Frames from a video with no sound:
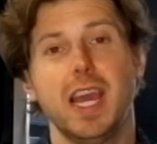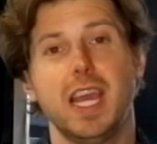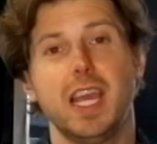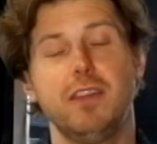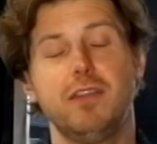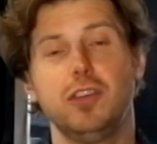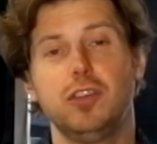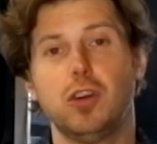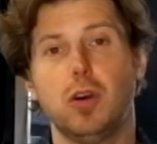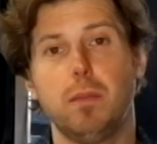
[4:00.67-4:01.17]
If
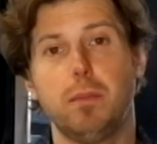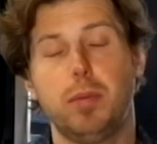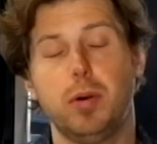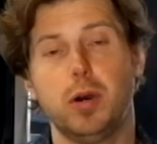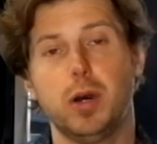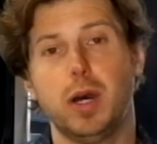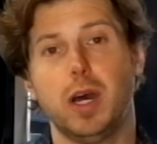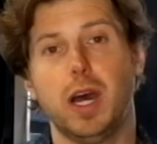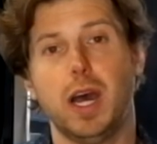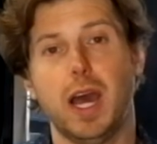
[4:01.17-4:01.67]
you don't
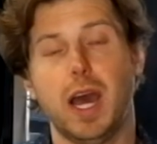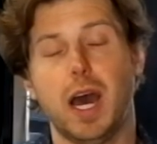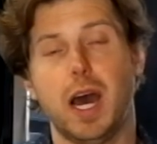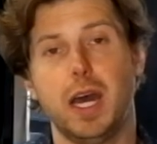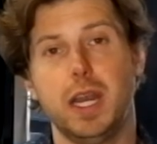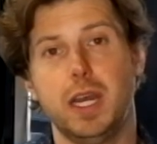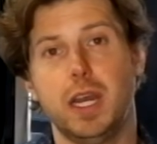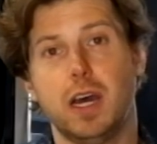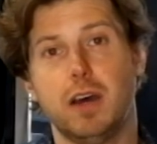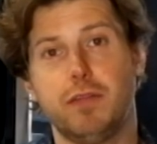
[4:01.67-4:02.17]
put
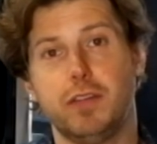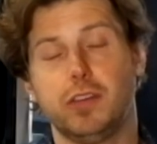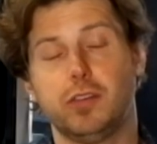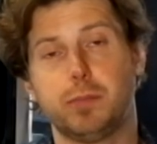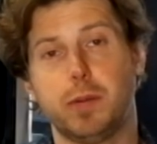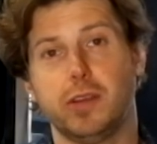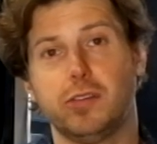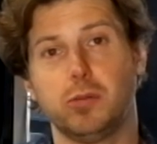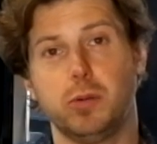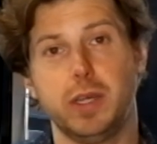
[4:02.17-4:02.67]
enough
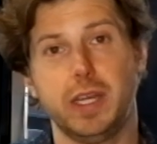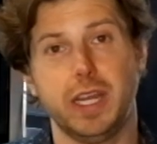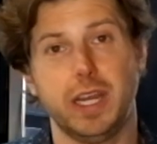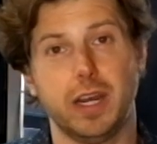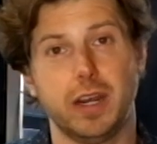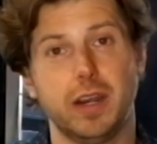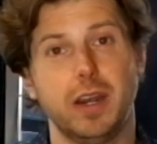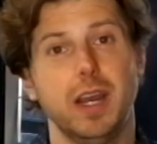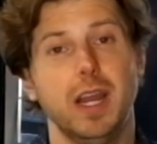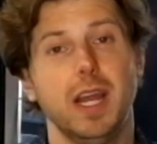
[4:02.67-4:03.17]
espresso in
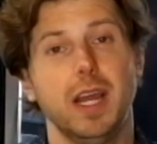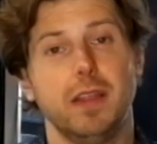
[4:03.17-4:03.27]
here,